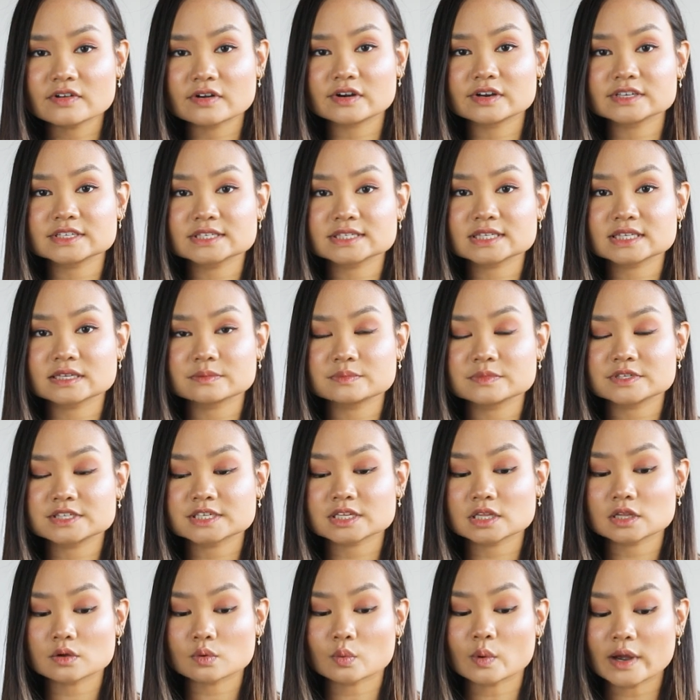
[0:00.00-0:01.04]
very slim
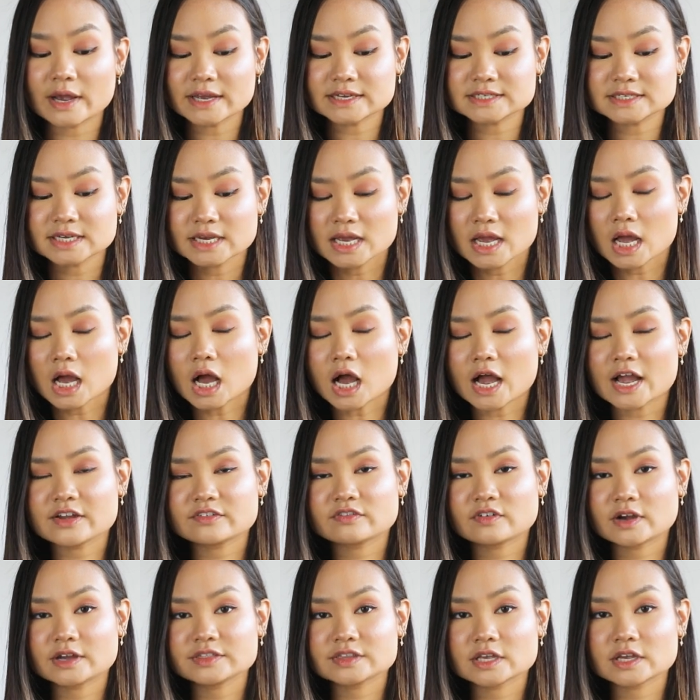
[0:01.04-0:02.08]
silhouette, I
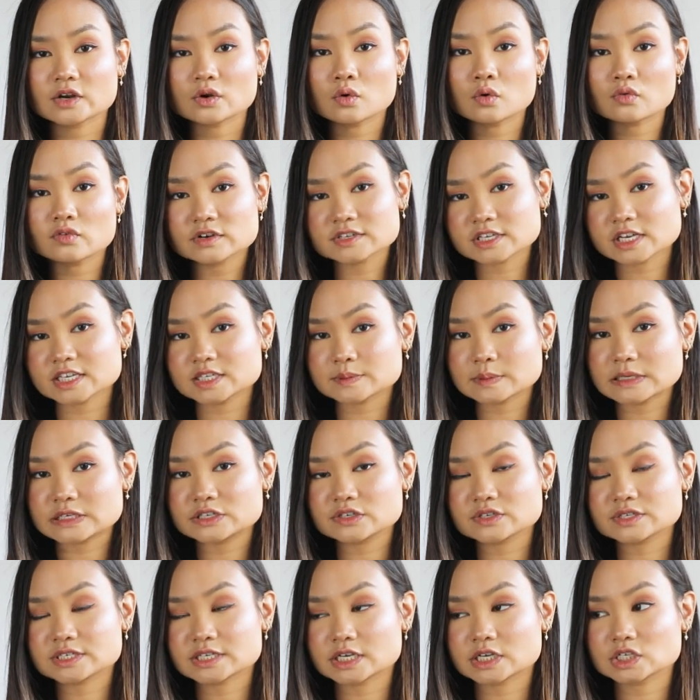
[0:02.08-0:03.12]
find that oversized
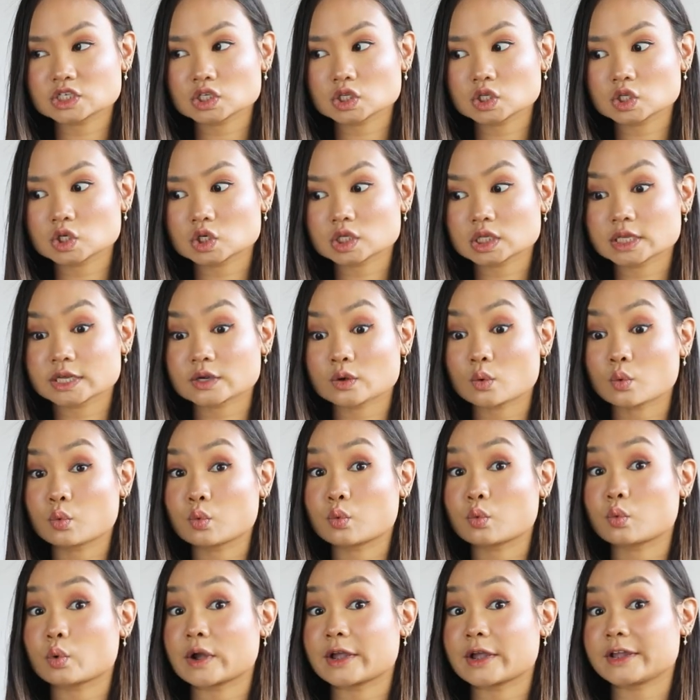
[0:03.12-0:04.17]
blazers tend to look like
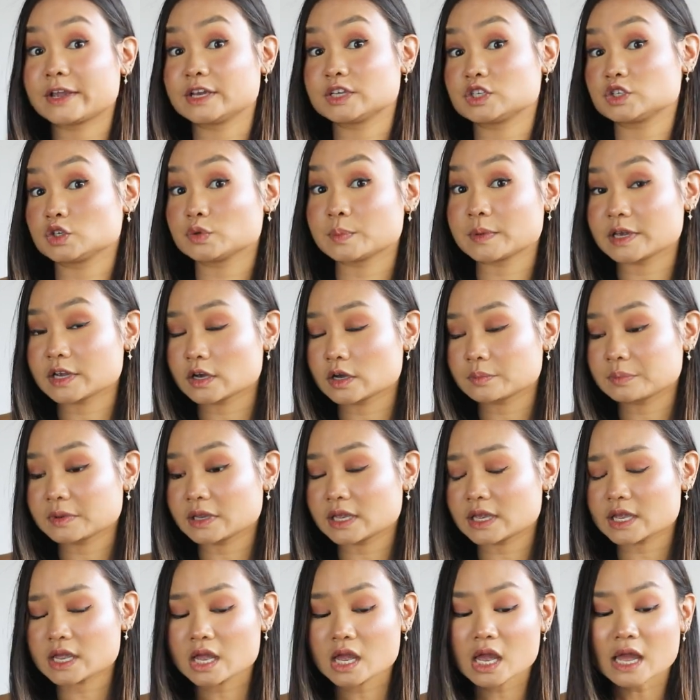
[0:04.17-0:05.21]
way too big on
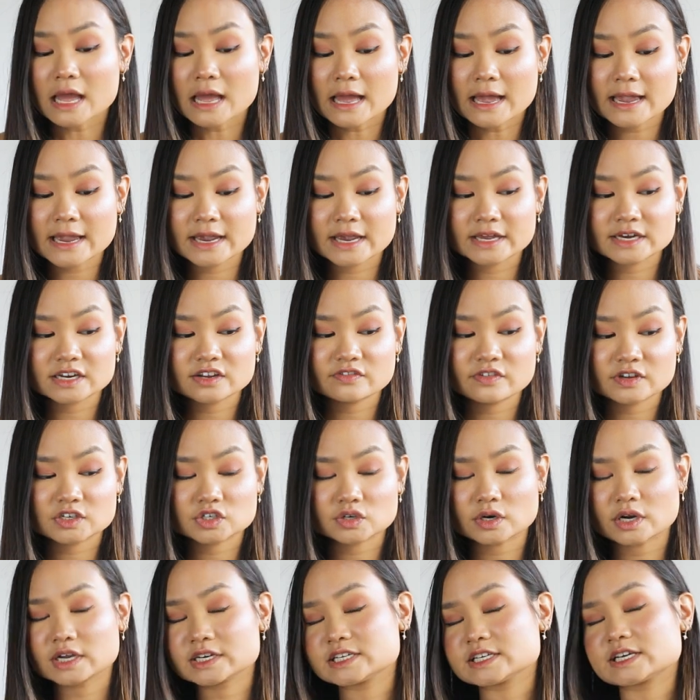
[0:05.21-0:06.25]
me, and if I
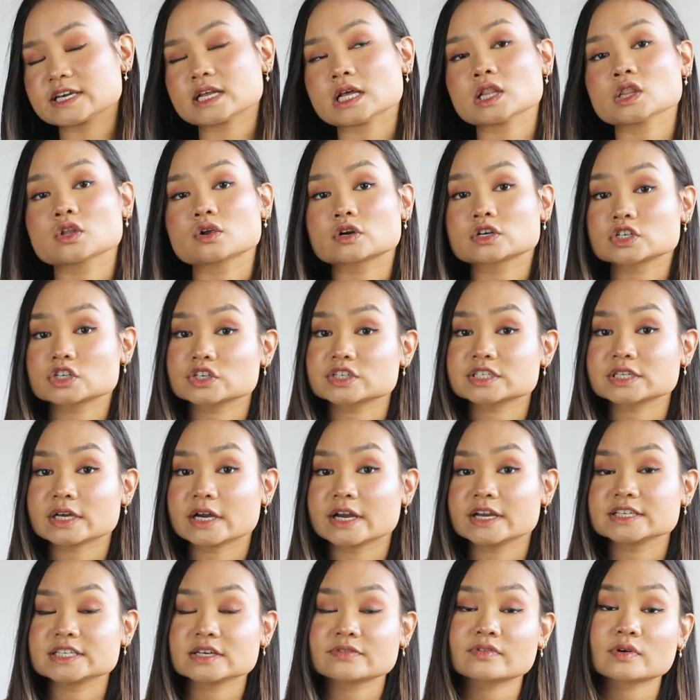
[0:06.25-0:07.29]
tried to get a larger
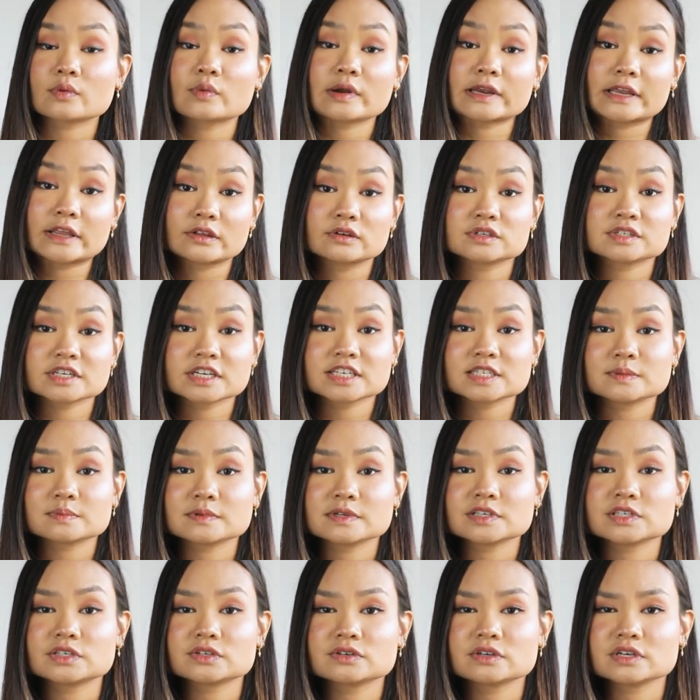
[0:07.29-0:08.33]
size of a regular size
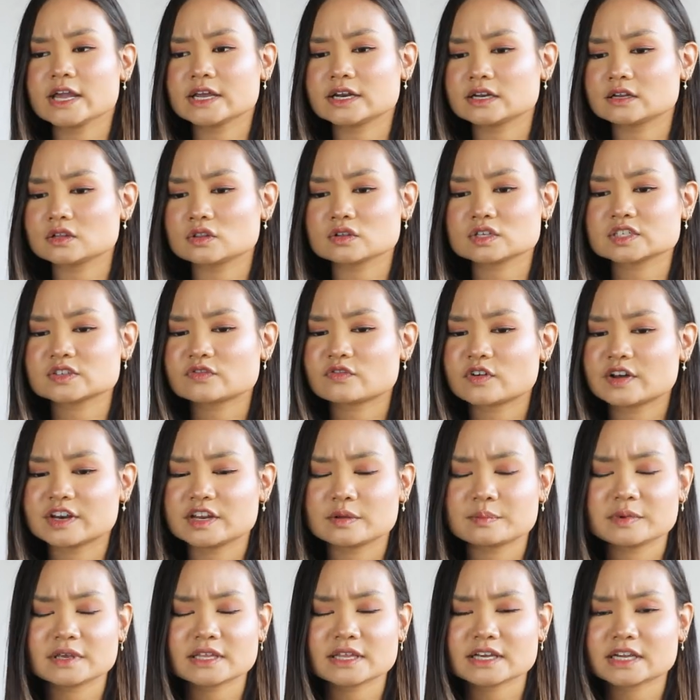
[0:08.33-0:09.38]
blazer, and it looks funny
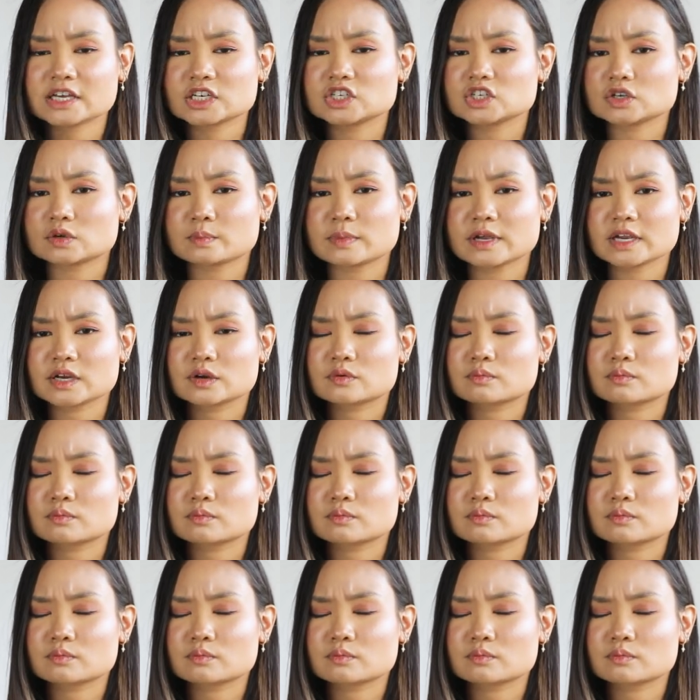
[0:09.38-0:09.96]
to me, like I took my